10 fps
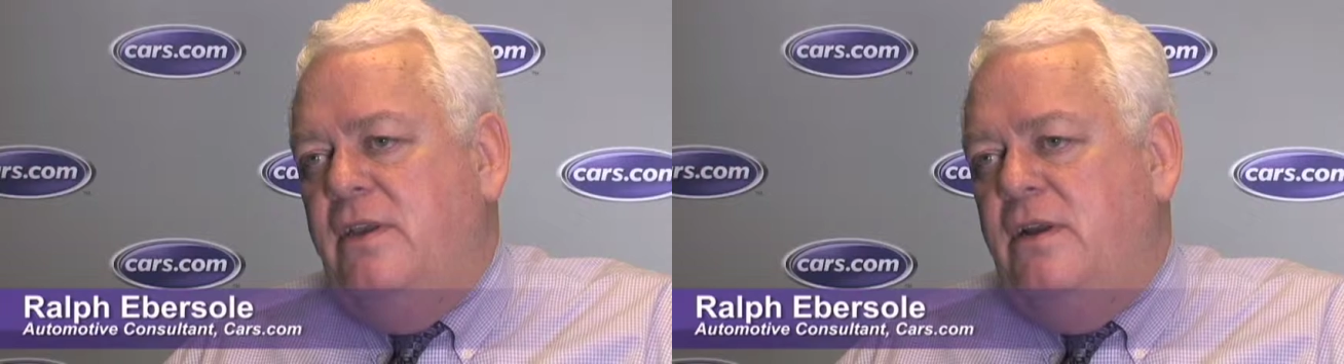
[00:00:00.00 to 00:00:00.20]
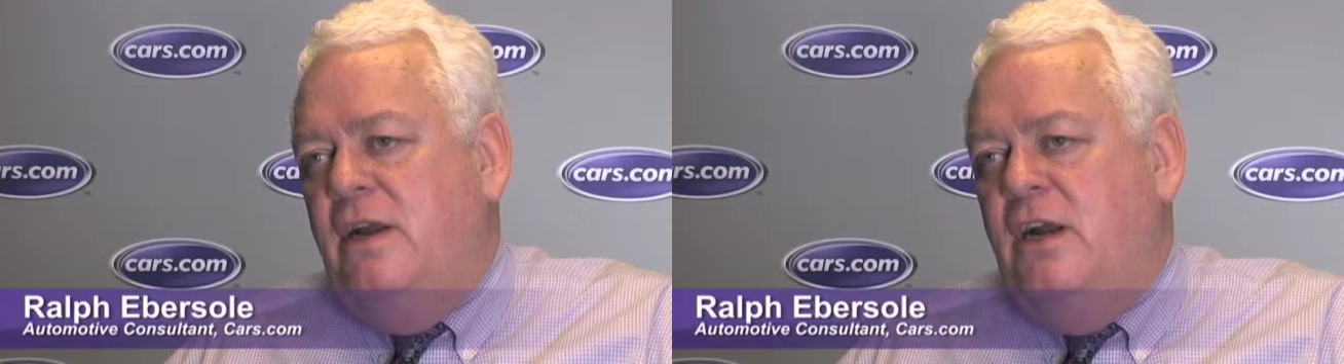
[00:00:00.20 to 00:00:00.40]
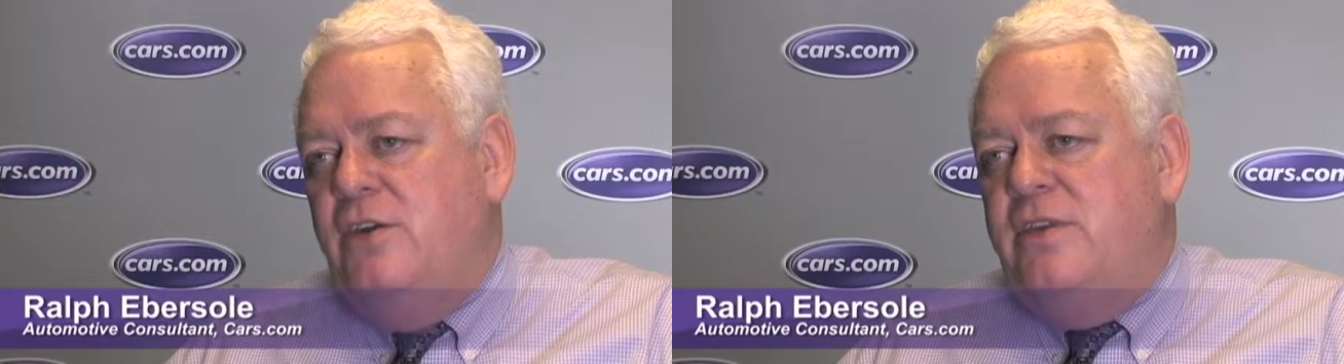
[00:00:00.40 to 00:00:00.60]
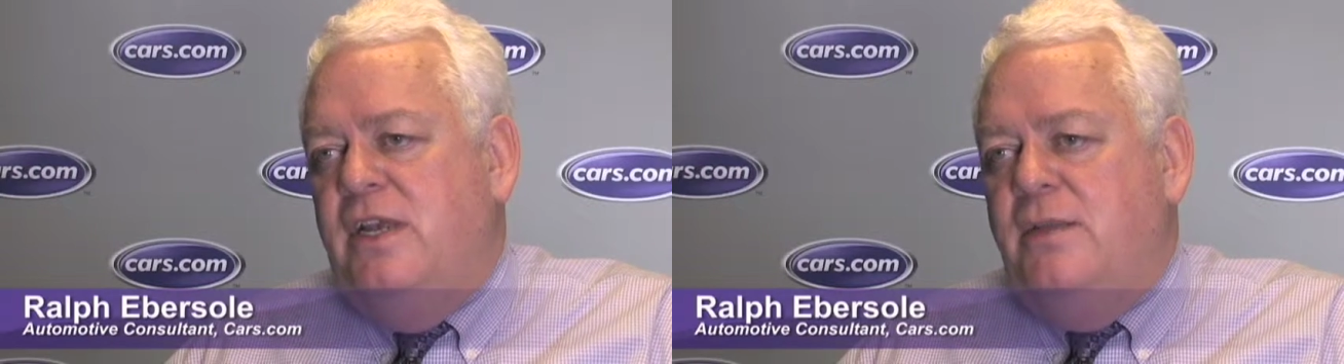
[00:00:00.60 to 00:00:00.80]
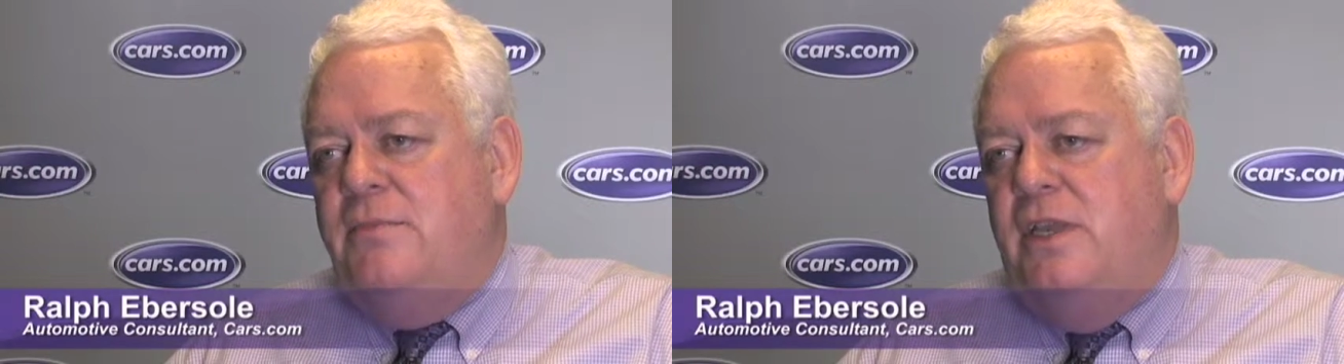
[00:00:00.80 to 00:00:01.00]
a hard
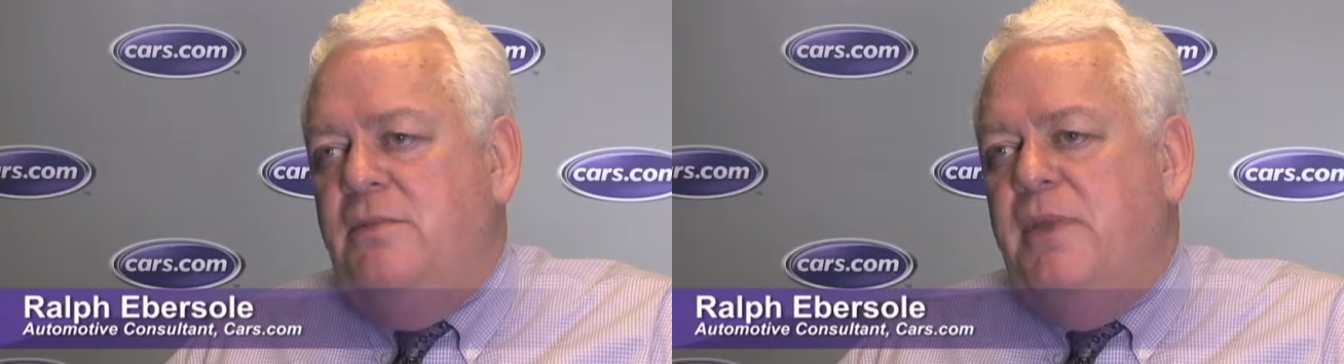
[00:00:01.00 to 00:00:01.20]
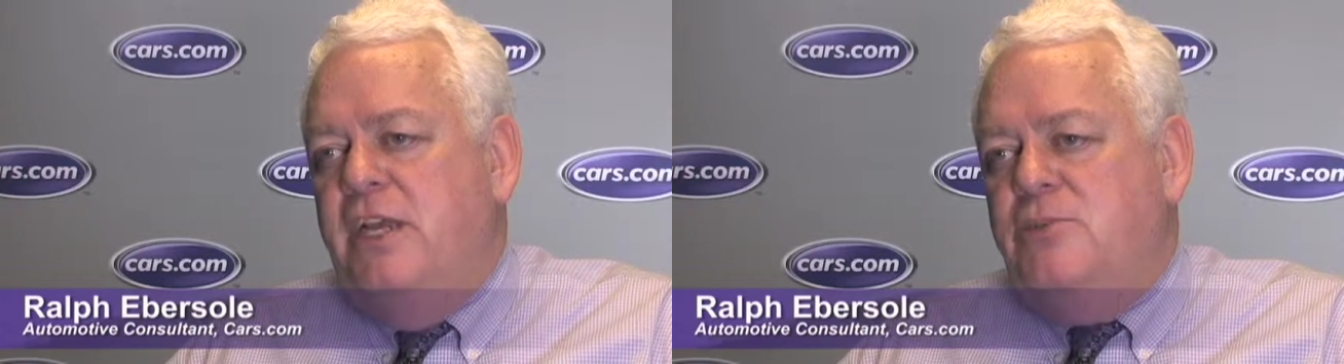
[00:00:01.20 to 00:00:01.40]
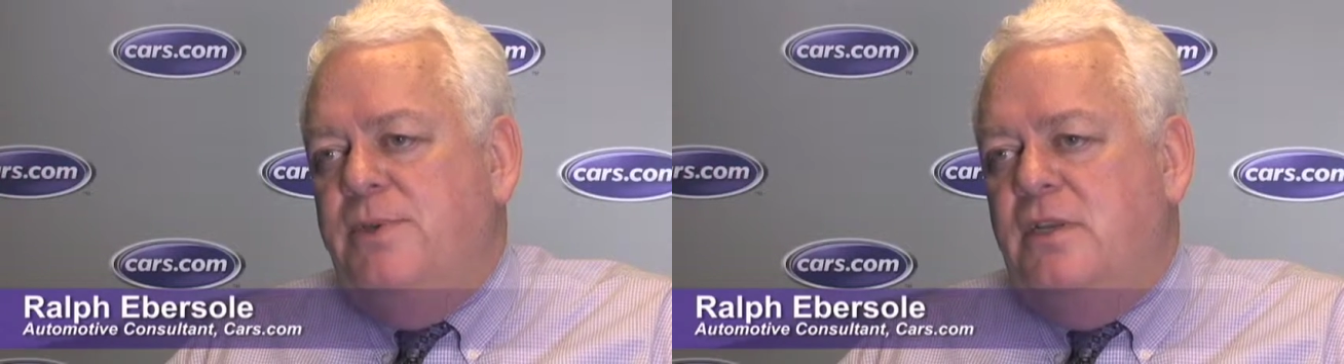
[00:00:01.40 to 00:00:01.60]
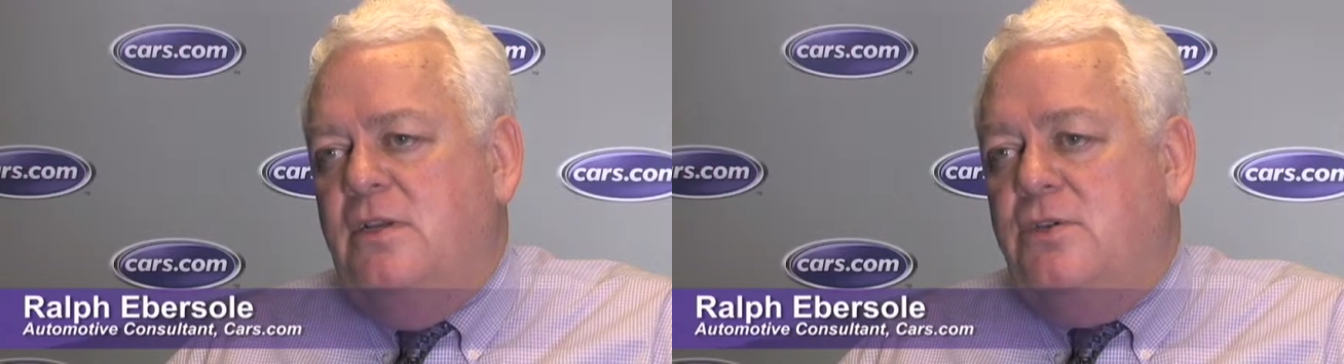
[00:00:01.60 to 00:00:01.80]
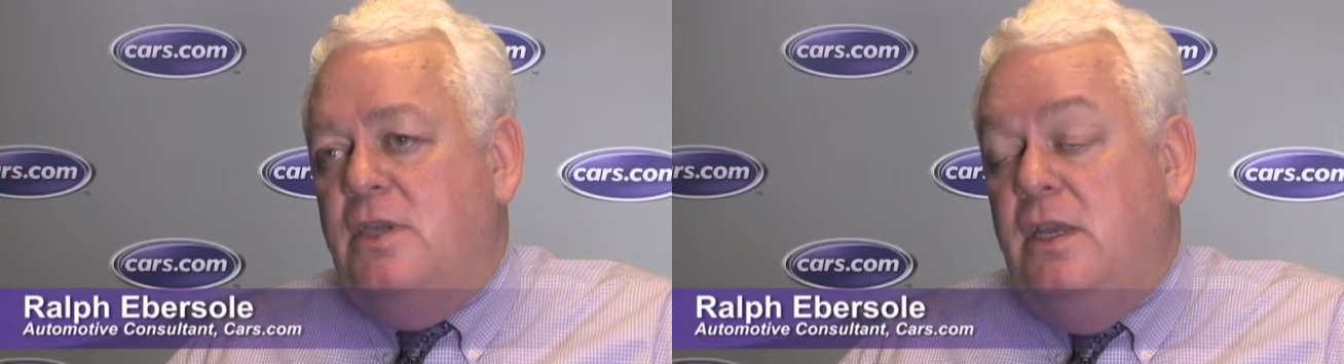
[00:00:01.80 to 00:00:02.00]
time getting management to
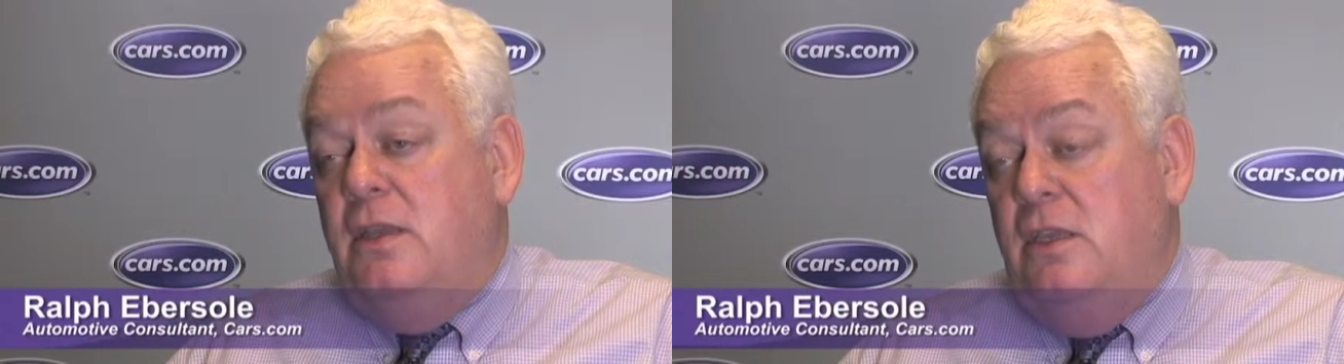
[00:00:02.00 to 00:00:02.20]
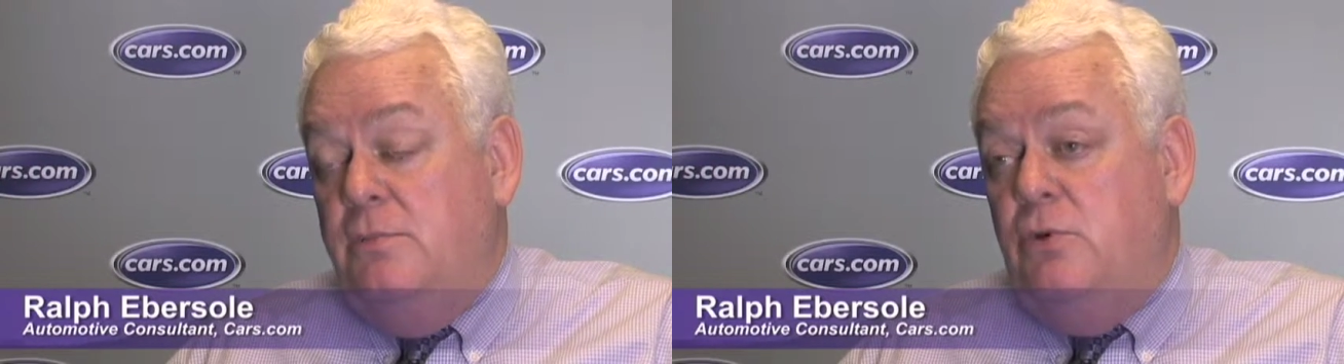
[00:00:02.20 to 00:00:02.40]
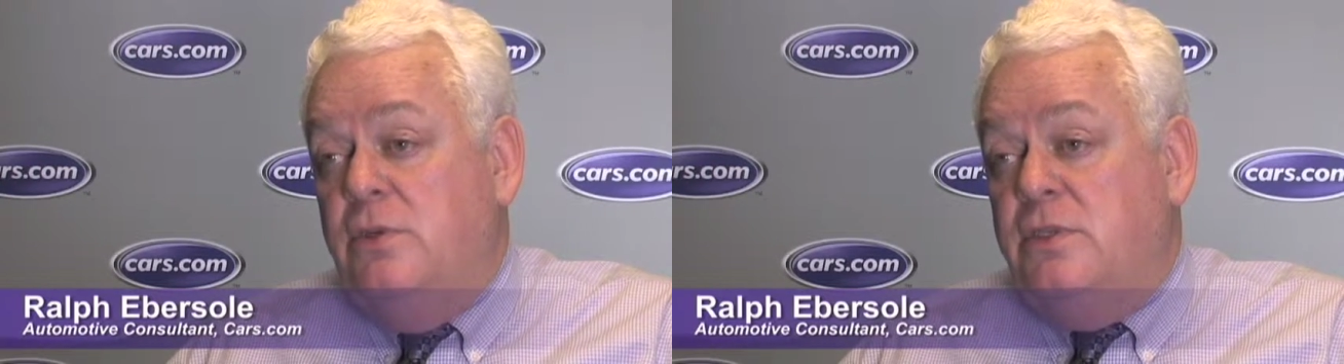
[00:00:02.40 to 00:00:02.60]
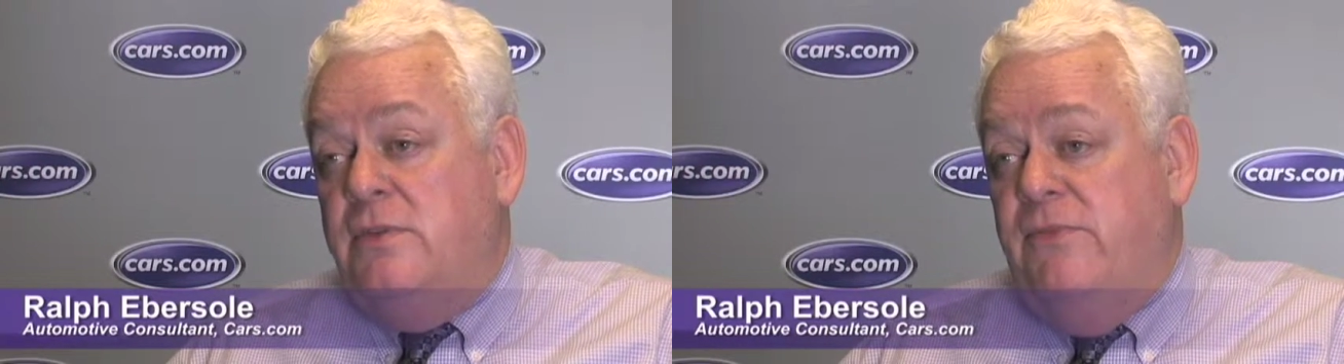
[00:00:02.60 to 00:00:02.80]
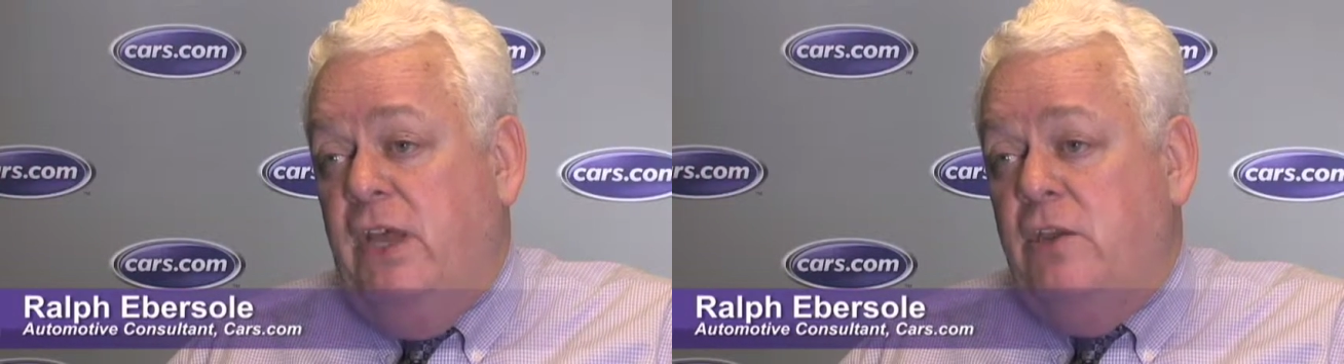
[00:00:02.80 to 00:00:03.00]
understand the
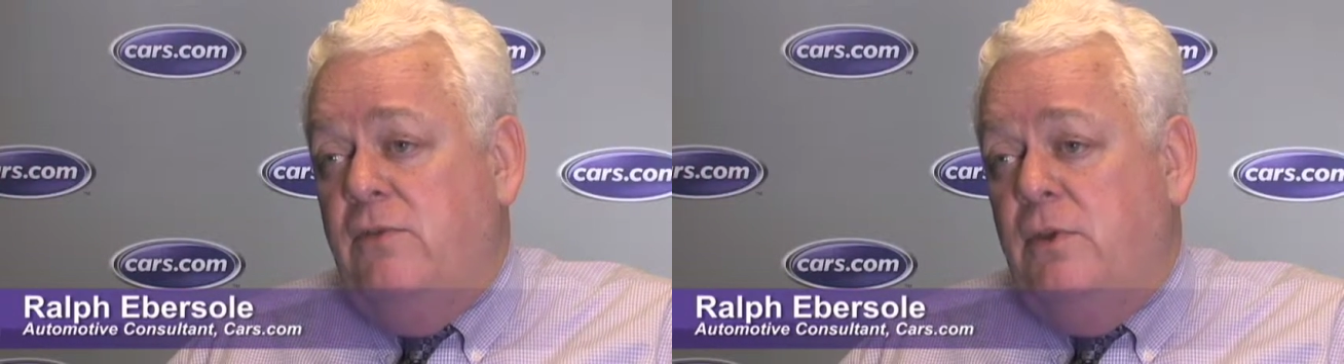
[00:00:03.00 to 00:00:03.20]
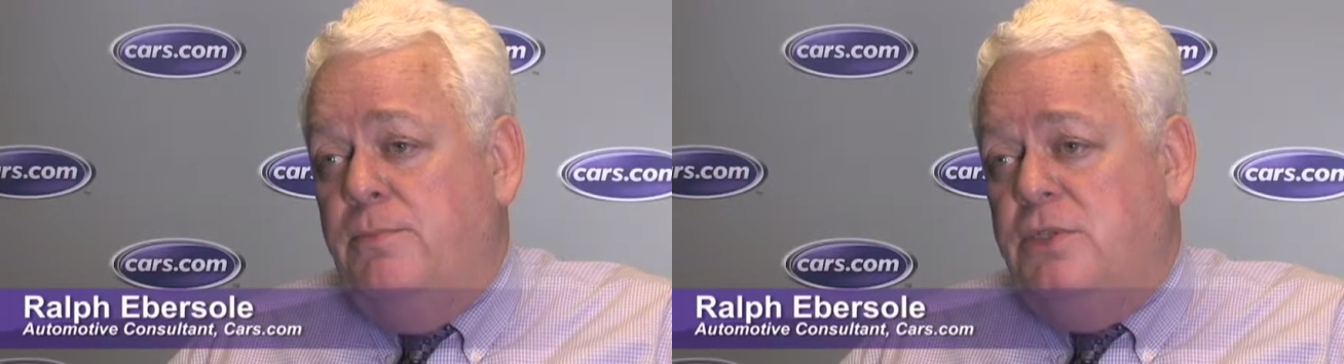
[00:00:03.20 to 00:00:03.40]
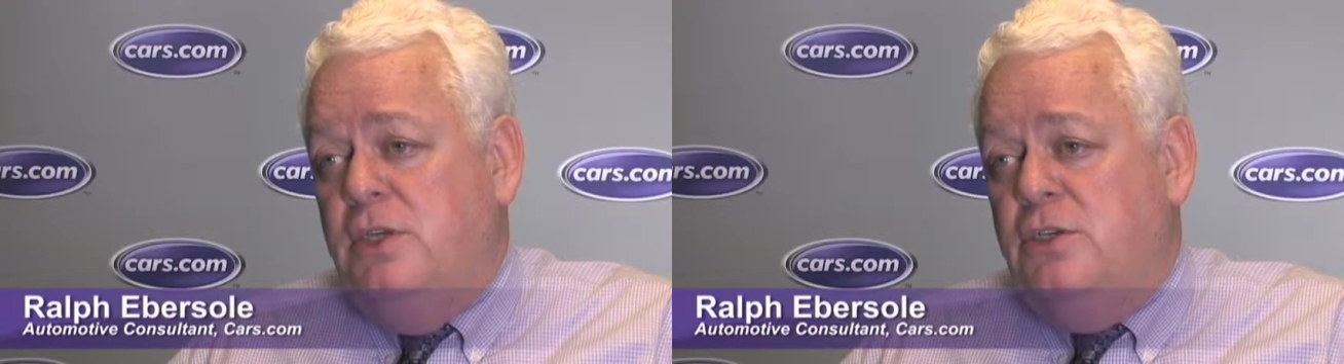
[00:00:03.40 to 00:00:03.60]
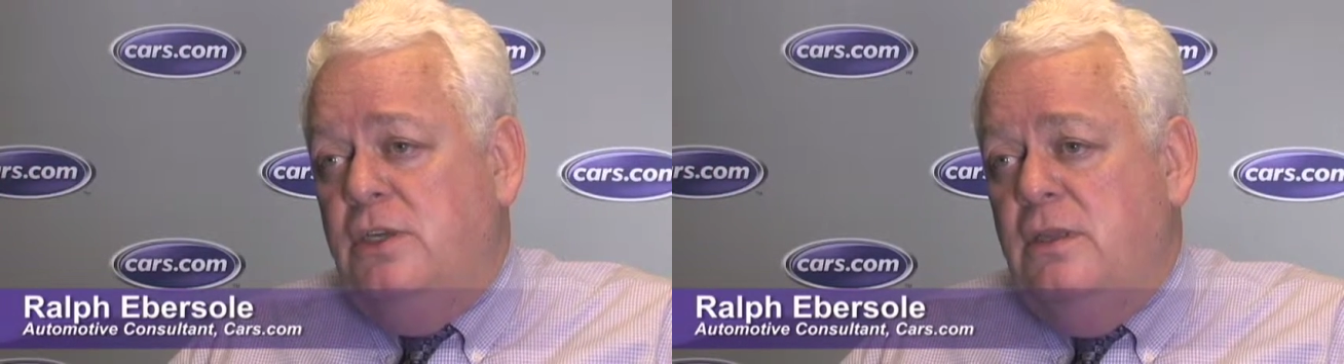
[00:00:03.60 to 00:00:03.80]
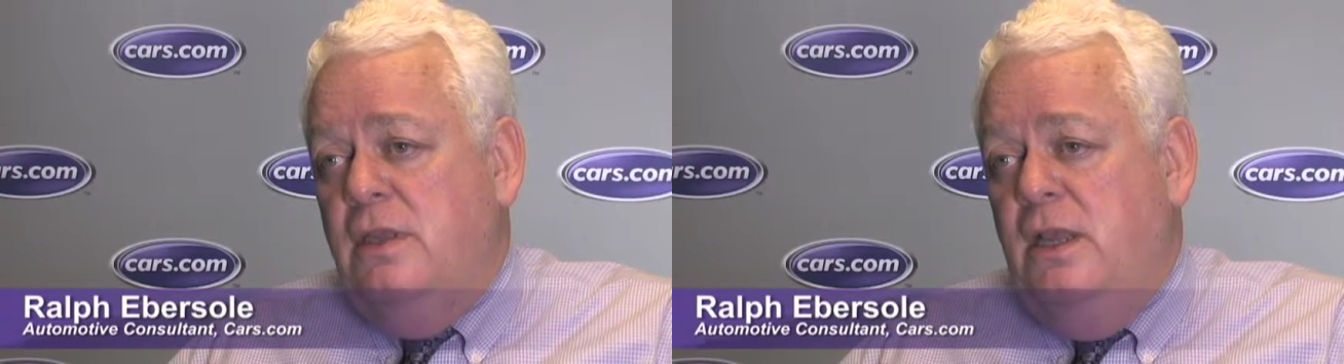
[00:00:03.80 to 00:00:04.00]
importance and value of their
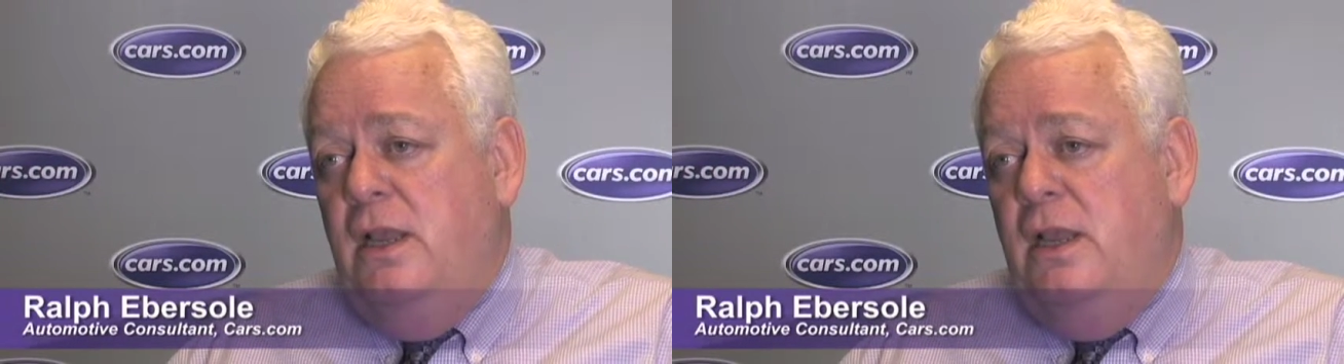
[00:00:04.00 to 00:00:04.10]
position.